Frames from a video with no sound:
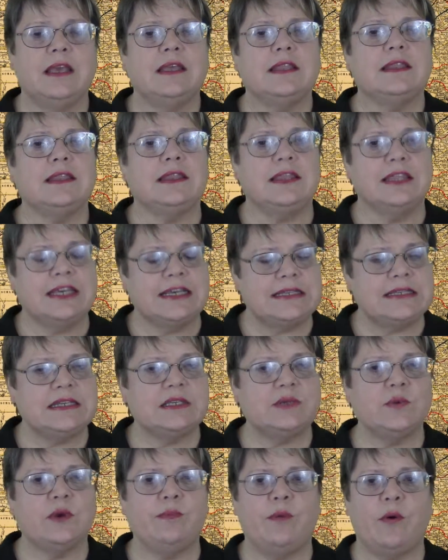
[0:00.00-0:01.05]
This
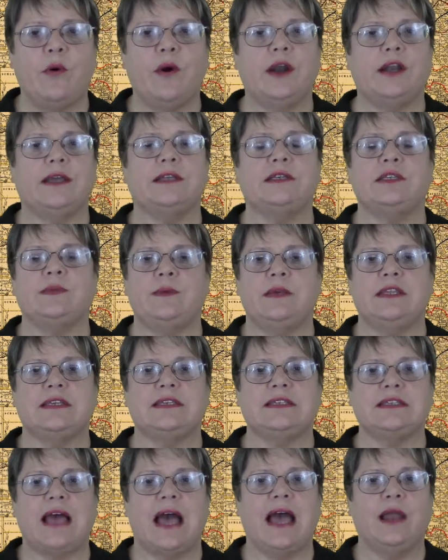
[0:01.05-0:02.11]
is reported to be the
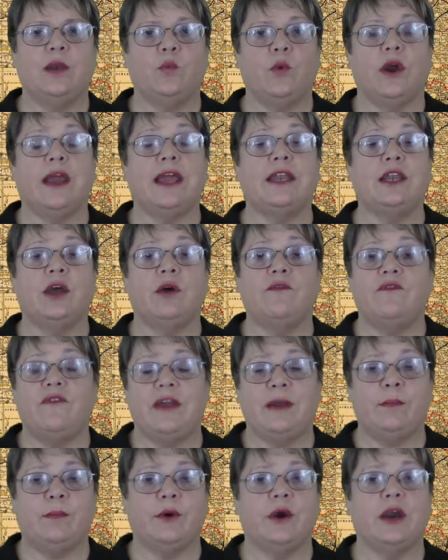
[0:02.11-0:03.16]
site where in
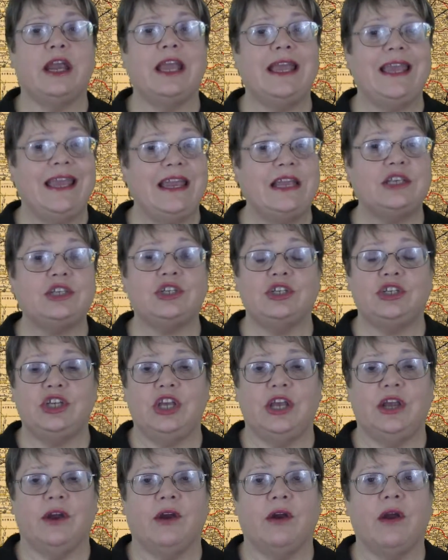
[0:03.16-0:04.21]
November each
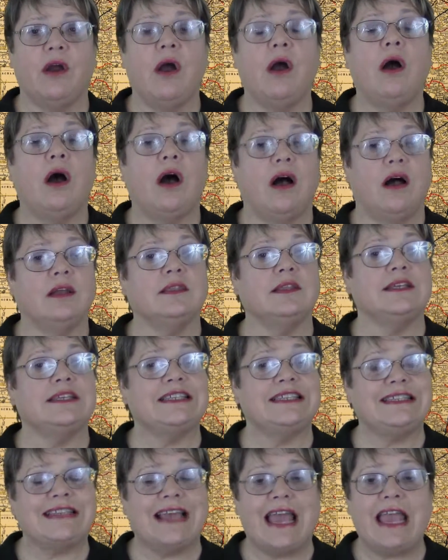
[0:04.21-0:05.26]
year on the
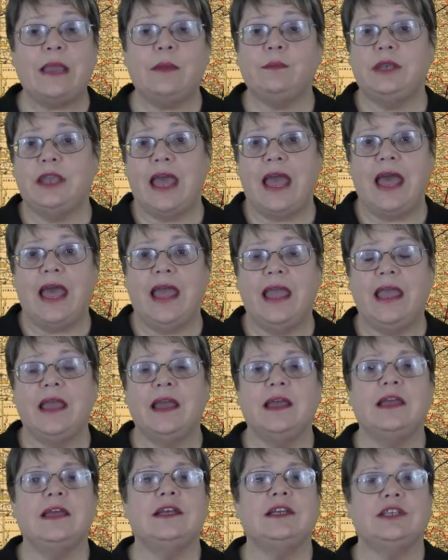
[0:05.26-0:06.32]
same day
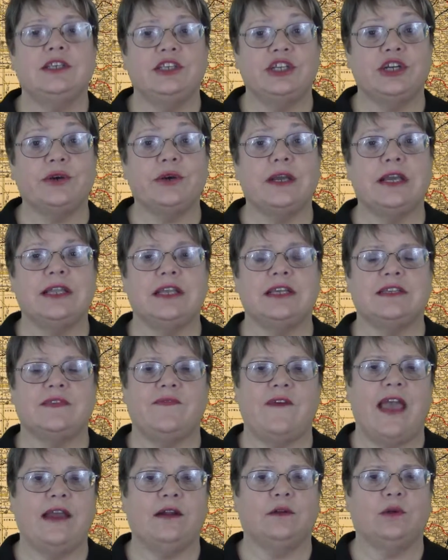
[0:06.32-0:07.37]
during this
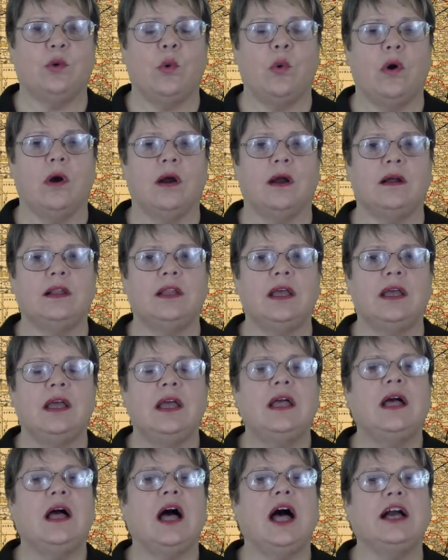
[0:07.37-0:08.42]
fatal quarrel,
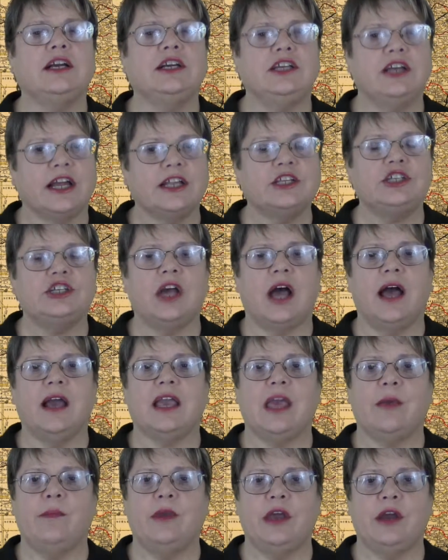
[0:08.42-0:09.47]
a gunshot
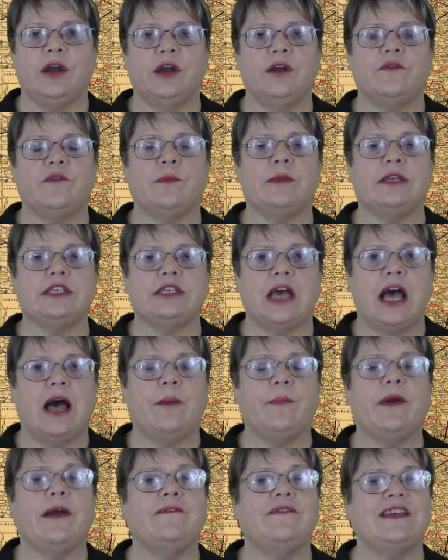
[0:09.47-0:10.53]
can be heard from the
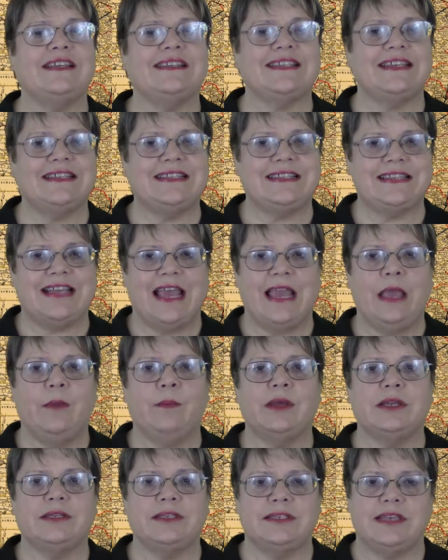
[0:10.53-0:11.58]
top of these
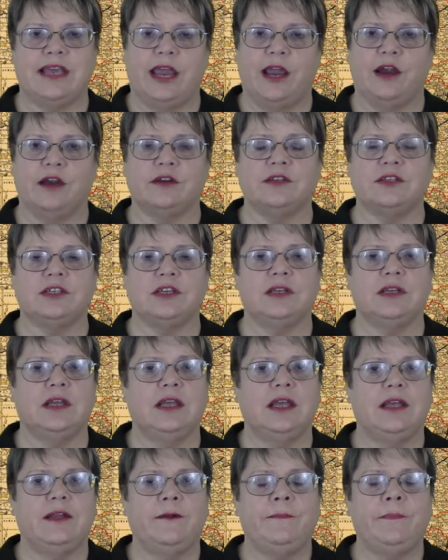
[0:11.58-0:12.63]
same stairs.
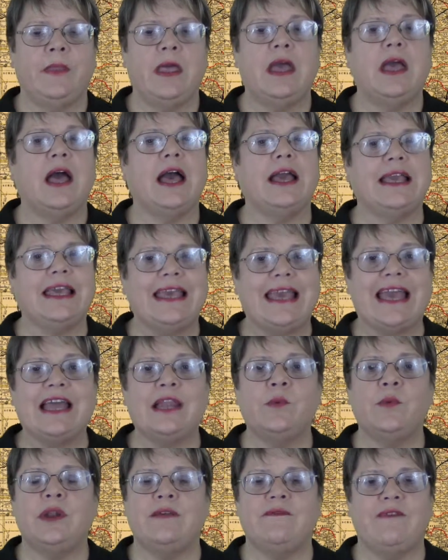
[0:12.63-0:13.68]

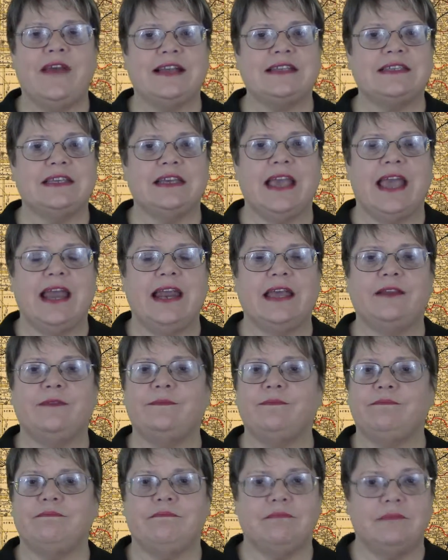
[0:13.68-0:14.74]
Again, when investigated,
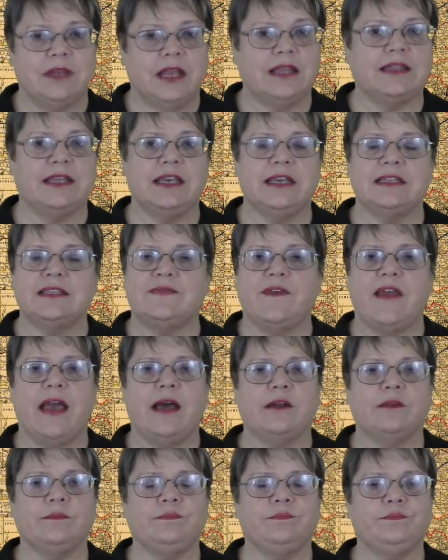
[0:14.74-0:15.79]
nothing is
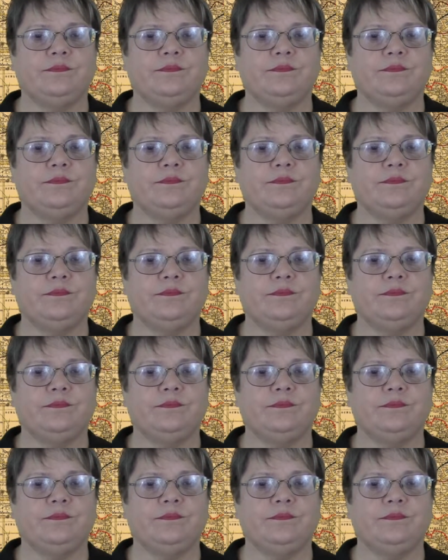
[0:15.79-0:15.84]
found.